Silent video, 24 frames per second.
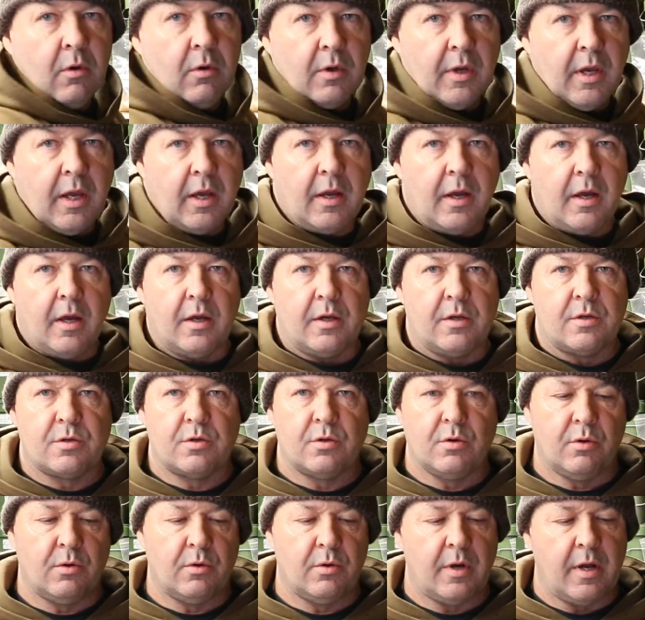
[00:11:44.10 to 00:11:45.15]
Okay guys,
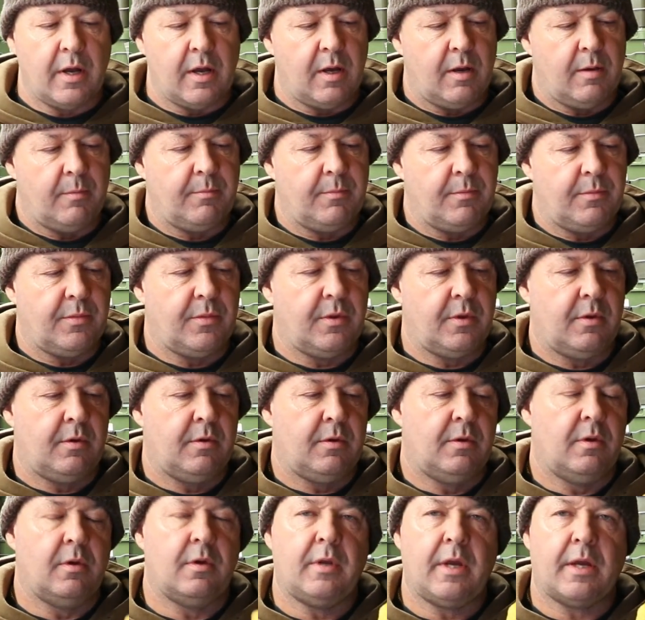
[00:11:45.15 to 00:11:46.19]
so
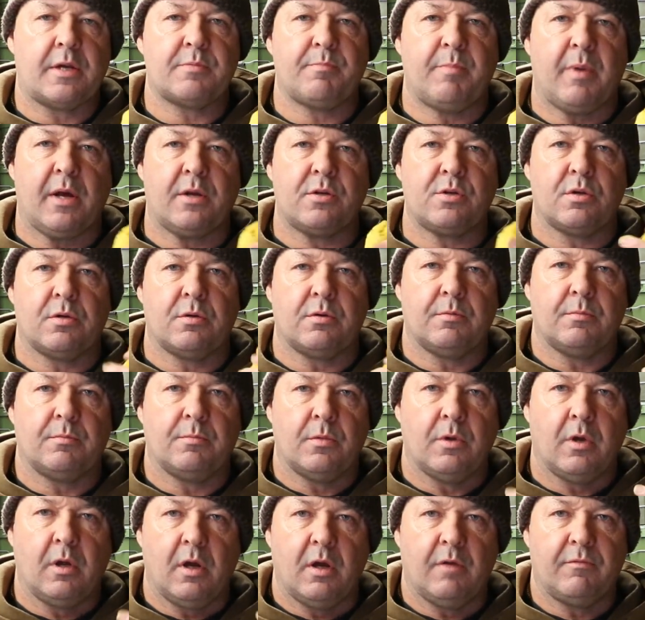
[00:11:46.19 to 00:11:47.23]
next batch
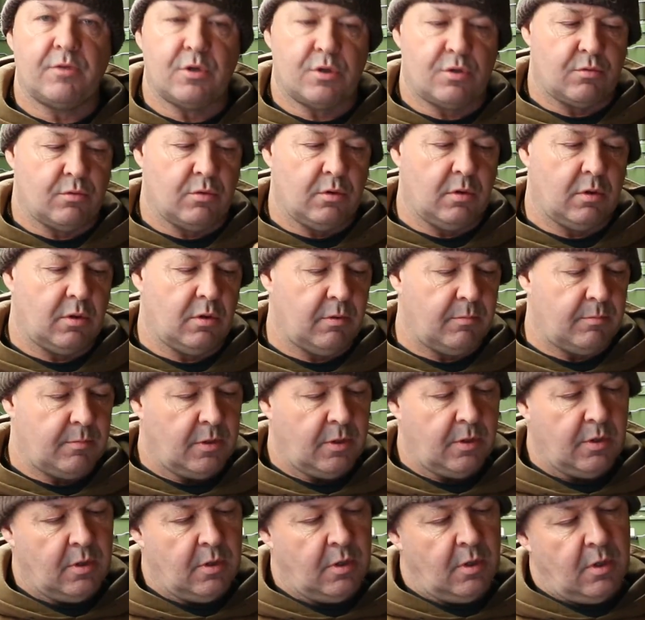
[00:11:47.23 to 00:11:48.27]
I've just rolled up.
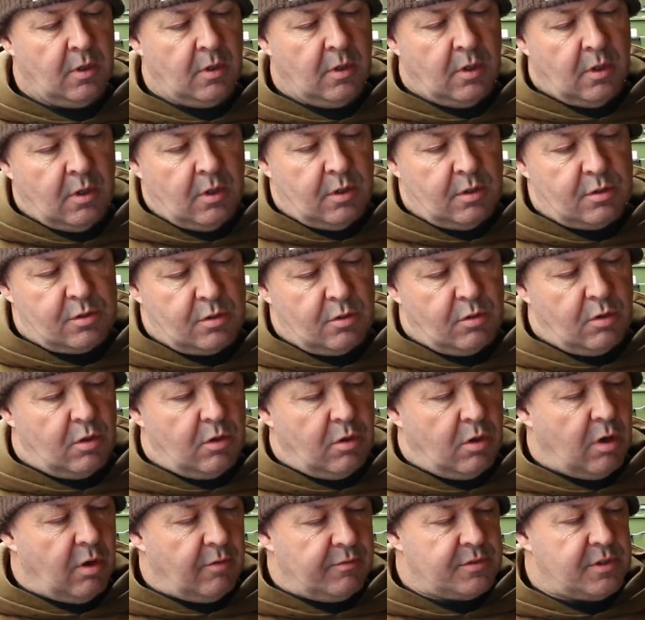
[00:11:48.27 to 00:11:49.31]

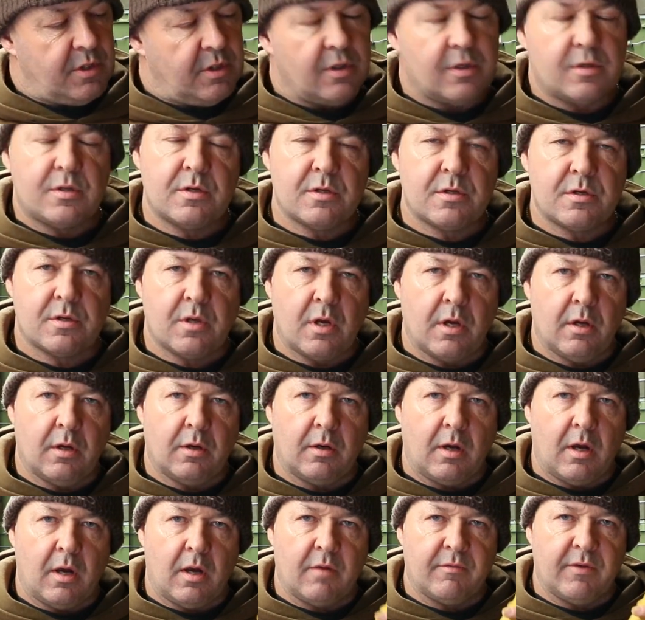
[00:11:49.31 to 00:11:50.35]
So obviously this is,
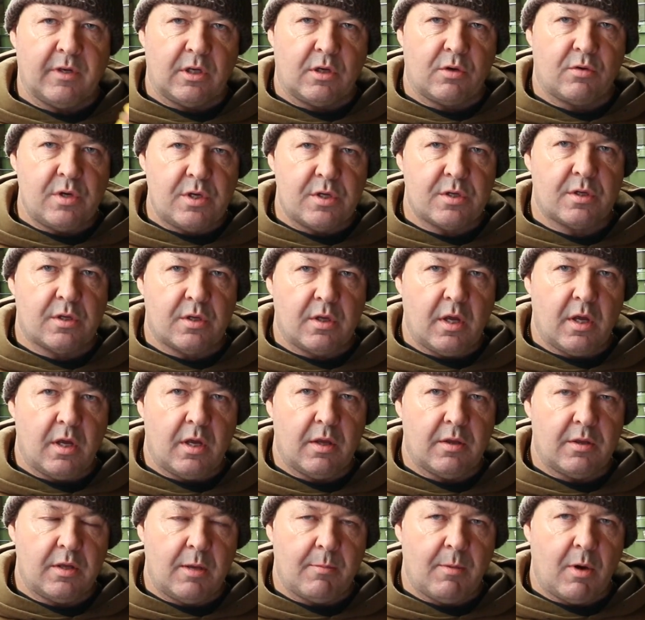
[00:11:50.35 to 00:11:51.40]
I've increased
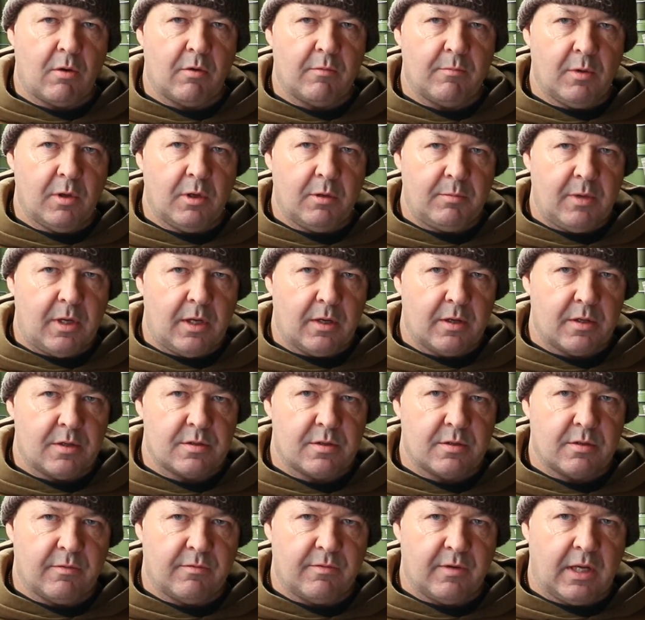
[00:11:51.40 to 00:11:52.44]
the amount of
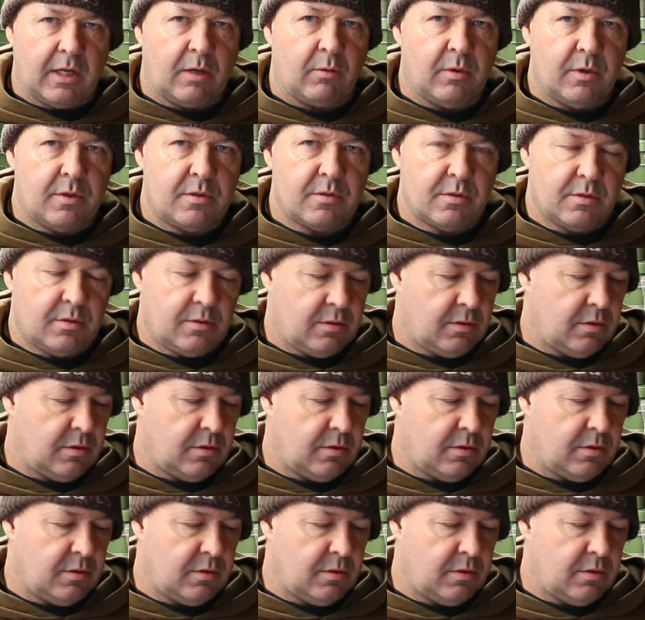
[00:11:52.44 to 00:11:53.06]
millimeters of liquid.